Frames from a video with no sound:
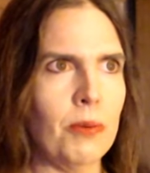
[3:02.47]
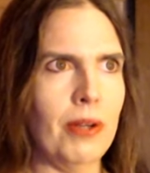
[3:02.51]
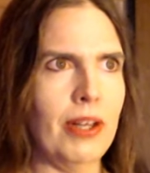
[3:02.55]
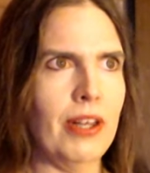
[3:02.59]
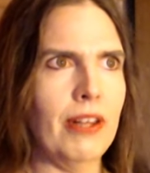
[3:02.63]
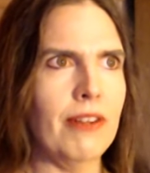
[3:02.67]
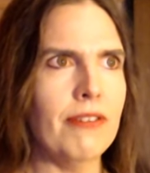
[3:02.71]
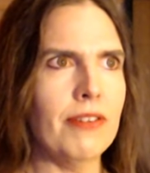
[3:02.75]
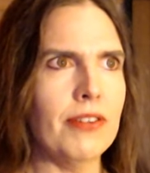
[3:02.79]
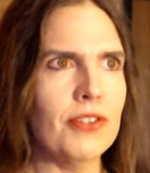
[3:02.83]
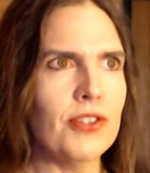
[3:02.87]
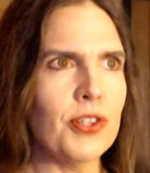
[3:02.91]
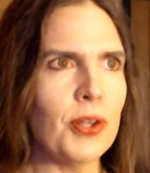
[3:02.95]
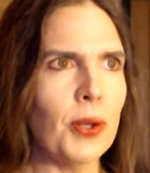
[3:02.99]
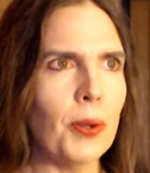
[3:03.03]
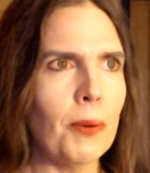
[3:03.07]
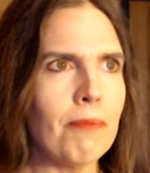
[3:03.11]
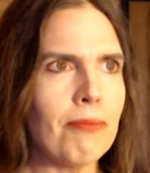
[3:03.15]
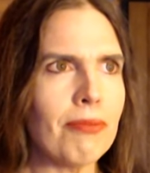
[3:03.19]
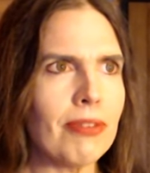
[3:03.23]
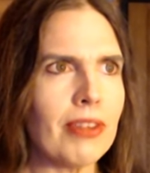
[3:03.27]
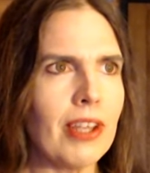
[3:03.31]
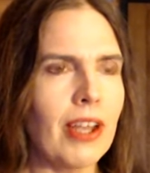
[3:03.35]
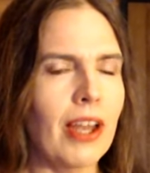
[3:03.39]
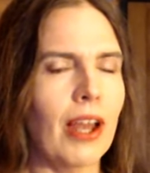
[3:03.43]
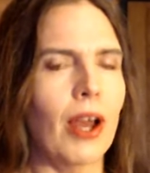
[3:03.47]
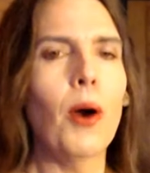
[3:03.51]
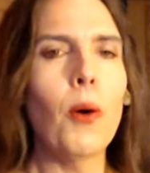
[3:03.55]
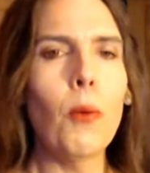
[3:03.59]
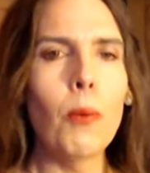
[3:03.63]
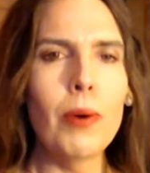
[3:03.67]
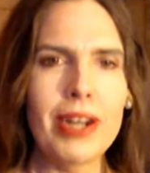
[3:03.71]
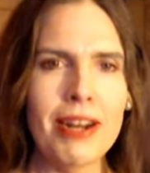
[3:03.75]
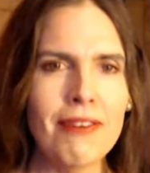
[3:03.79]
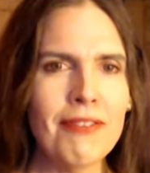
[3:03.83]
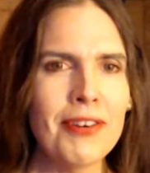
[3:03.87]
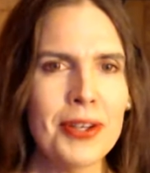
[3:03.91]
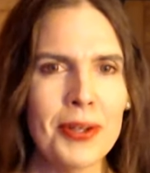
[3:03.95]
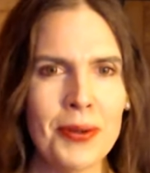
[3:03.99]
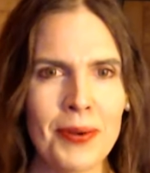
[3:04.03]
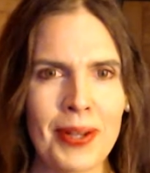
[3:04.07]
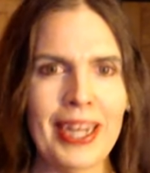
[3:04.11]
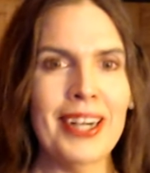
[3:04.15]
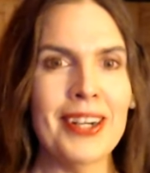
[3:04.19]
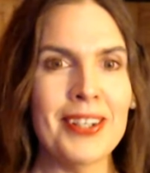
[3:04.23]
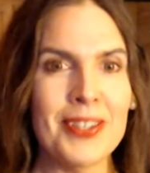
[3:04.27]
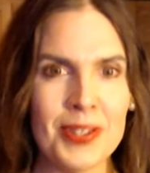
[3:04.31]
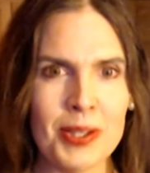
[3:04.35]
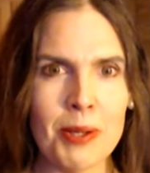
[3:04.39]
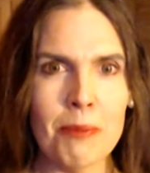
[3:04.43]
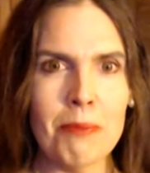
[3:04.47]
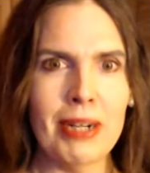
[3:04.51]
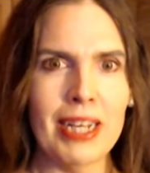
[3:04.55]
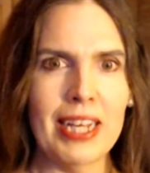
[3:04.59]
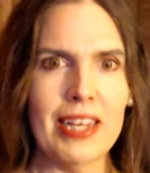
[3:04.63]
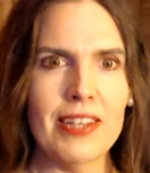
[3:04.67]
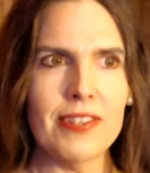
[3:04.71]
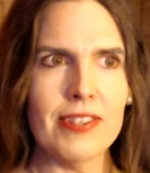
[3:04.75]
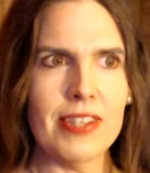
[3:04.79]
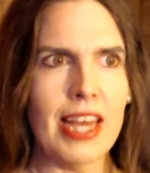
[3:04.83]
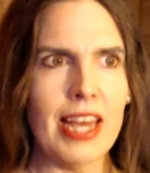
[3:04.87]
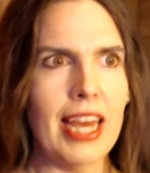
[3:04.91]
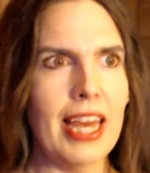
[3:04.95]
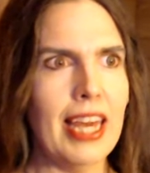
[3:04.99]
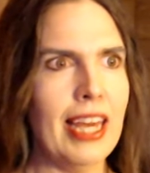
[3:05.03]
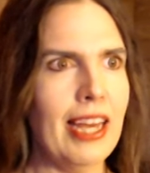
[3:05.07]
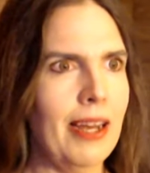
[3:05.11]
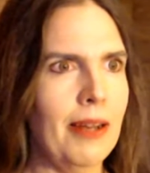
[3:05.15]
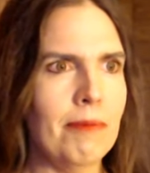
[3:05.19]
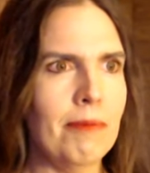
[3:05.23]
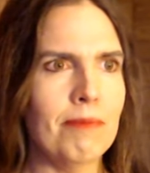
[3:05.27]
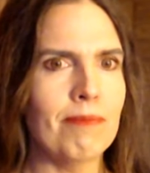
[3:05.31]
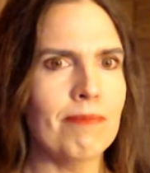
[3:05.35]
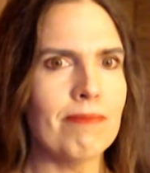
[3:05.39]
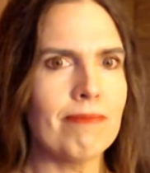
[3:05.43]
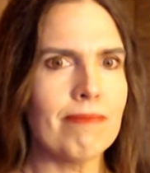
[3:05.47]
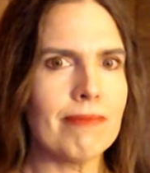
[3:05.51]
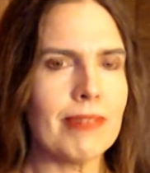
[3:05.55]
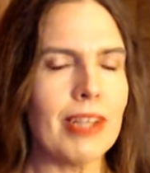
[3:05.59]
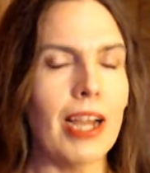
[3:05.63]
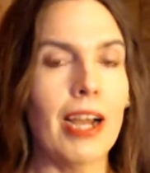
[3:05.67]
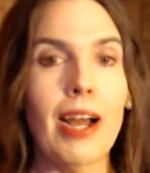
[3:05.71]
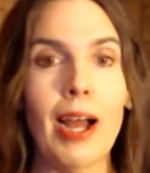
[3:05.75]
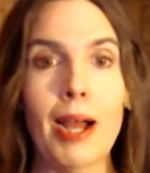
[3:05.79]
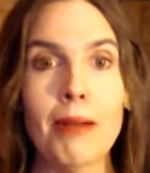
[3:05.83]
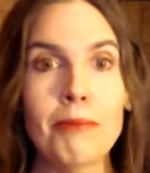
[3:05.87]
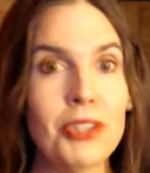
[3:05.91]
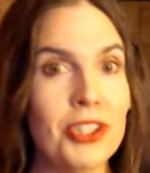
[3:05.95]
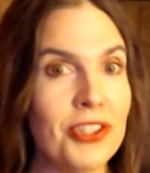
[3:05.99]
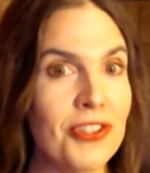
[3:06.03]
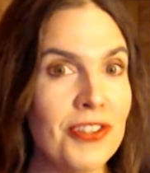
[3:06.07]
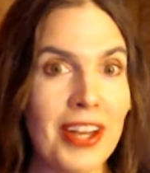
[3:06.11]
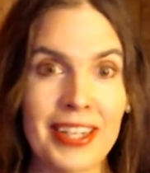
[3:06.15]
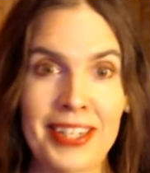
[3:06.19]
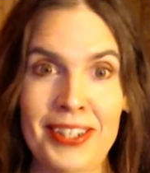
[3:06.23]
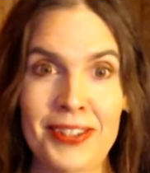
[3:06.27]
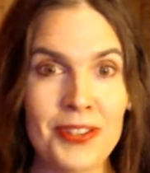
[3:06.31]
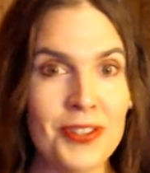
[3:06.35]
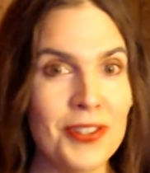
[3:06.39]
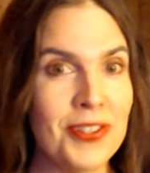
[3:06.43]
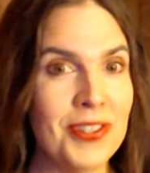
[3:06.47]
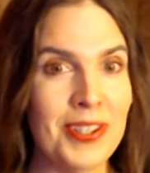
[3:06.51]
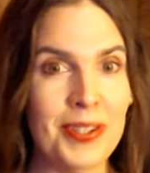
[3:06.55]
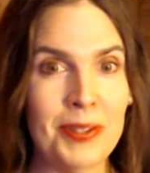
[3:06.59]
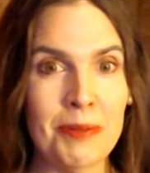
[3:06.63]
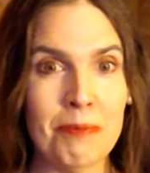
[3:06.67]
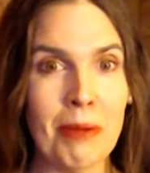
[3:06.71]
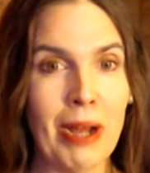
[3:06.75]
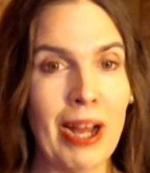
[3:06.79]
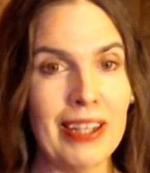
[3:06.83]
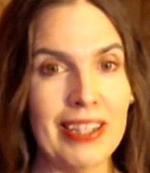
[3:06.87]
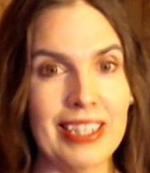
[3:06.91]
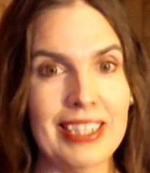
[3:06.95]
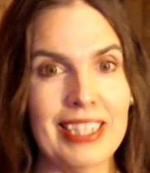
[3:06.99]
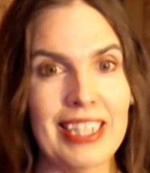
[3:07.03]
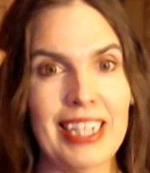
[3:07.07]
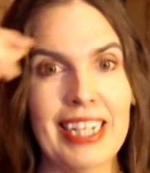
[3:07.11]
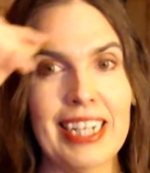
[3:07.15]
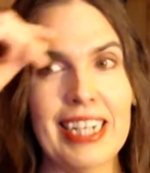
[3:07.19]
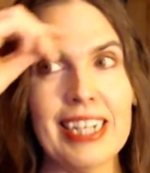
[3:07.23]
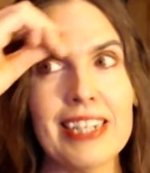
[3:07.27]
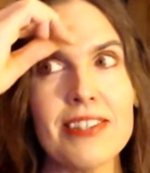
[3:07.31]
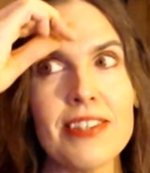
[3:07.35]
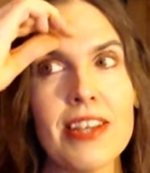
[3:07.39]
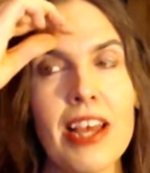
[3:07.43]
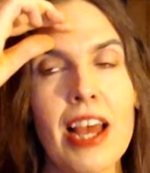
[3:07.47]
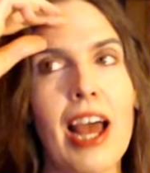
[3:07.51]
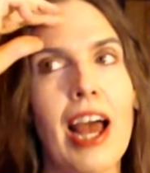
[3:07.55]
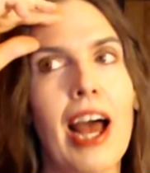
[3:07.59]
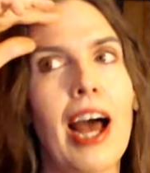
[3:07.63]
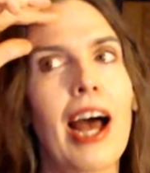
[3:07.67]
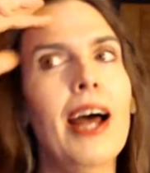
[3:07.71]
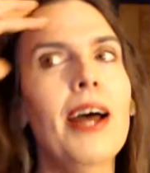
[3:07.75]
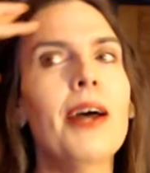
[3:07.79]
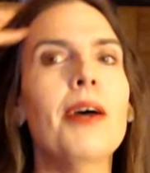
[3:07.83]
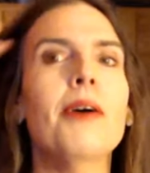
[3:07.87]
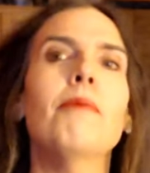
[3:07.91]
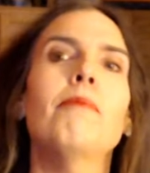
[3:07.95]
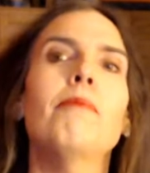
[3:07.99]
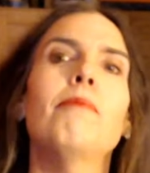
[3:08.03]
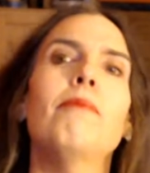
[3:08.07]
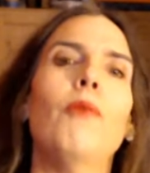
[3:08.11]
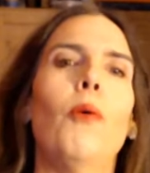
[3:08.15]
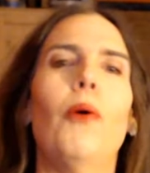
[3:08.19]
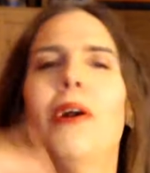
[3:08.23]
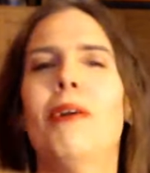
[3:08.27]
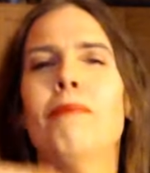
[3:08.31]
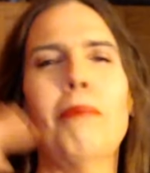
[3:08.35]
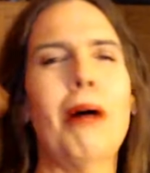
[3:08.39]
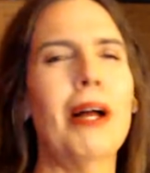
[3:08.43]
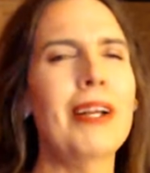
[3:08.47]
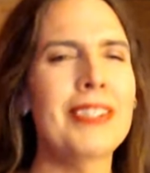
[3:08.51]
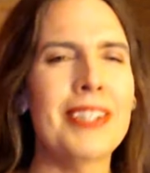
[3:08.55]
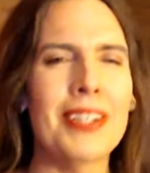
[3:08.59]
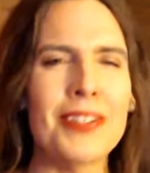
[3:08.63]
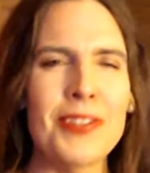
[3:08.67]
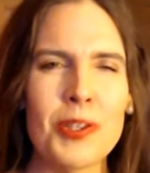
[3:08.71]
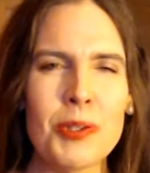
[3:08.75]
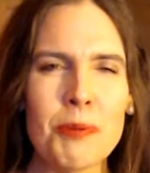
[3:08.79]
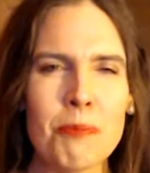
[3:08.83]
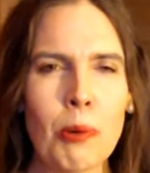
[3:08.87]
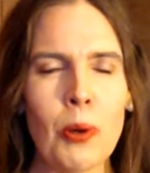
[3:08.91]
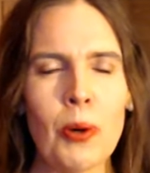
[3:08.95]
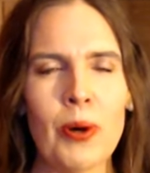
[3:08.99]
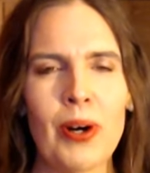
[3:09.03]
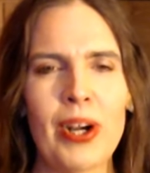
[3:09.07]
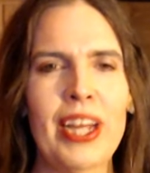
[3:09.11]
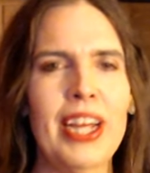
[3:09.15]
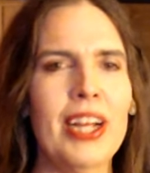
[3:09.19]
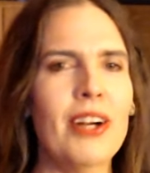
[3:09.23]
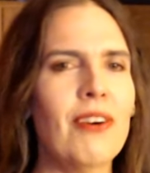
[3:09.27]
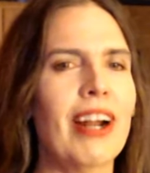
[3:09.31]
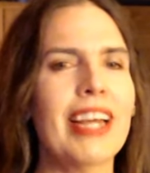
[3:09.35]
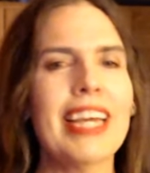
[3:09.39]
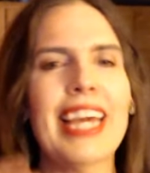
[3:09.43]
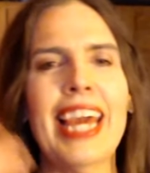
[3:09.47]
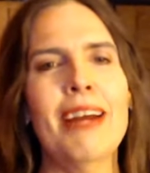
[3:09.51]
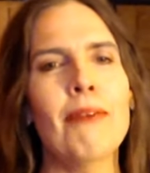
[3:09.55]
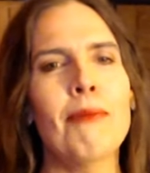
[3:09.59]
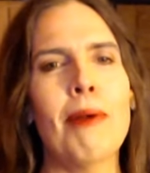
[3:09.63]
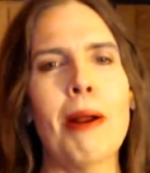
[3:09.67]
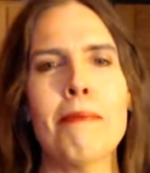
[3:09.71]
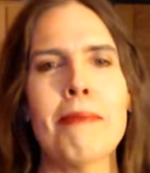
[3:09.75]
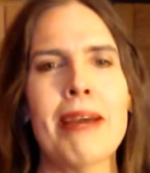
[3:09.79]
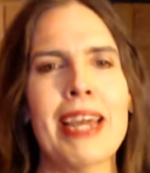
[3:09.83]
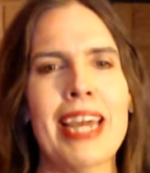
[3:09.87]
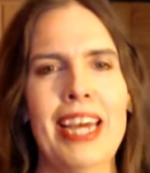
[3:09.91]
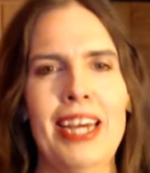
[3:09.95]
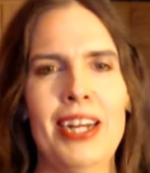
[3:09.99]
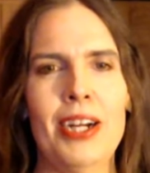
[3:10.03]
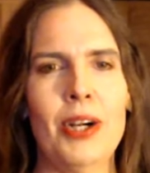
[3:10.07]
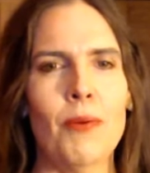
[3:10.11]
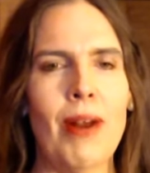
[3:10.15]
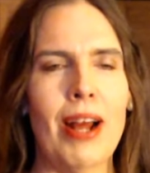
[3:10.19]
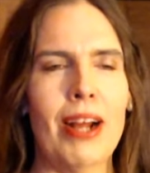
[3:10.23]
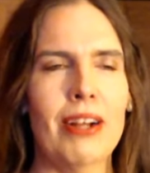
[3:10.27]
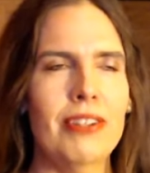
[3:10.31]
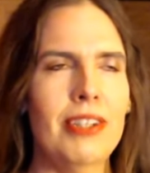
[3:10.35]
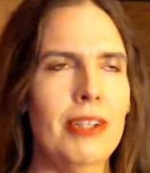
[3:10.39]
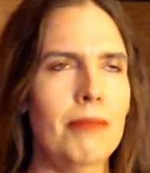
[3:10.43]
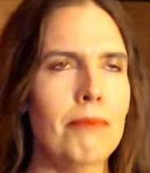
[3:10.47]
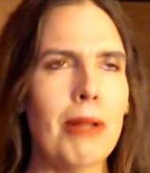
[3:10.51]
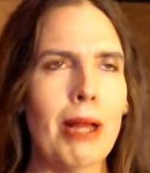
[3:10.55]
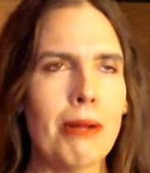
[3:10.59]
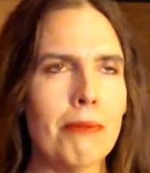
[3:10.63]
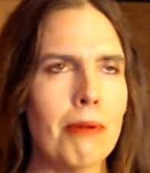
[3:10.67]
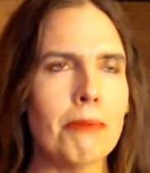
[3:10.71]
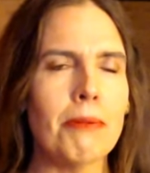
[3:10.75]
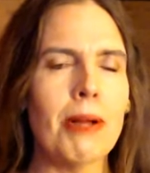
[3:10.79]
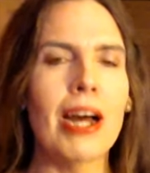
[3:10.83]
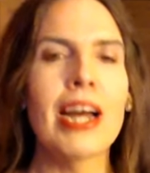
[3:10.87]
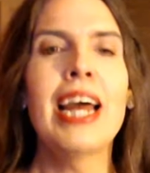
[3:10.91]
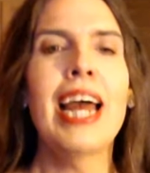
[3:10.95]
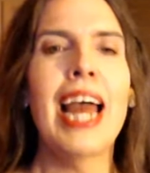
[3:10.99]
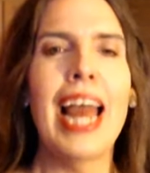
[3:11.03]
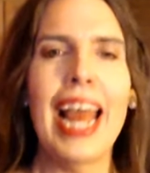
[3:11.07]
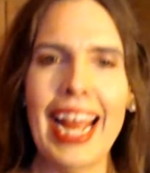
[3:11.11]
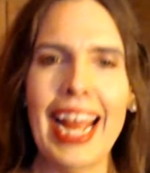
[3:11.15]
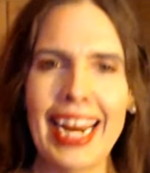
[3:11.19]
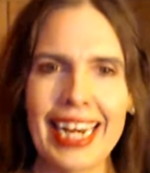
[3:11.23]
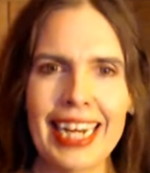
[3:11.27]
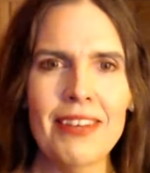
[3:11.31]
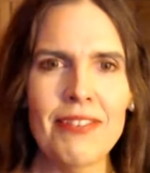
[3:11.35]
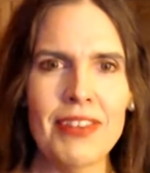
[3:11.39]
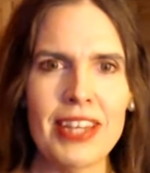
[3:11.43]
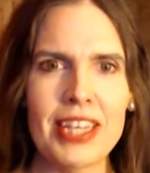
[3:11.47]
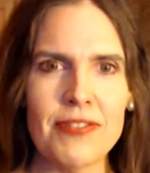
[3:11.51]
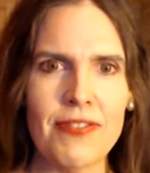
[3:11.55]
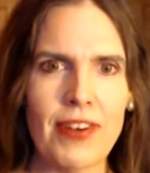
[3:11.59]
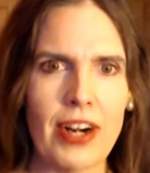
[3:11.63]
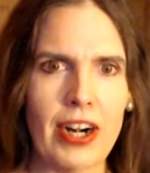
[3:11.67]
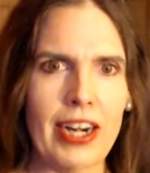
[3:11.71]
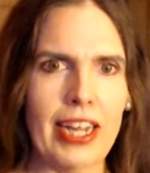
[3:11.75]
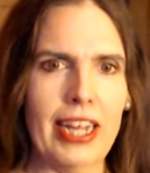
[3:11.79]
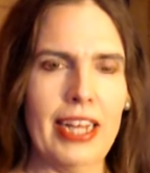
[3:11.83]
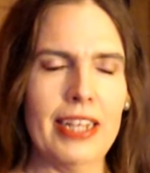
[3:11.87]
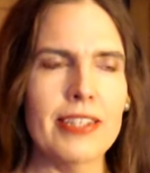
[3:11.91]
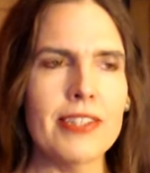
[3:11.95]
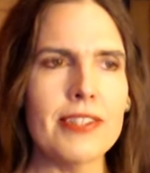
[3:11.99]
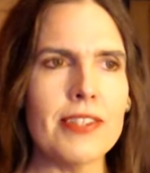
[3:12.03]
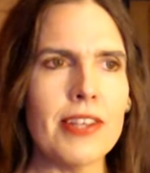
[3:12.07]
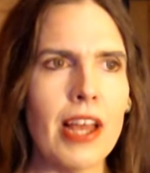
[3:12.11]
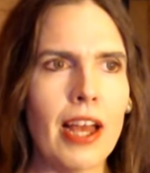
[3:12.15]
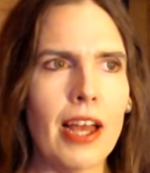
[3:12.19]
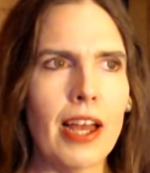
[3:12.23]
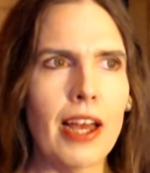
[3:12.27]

with. So, whenever you hear somebody say, um, I'm just not interested in politics, um, or politics is boring, or I can't wrap my head around it, blah, blah, blah, any of these variants,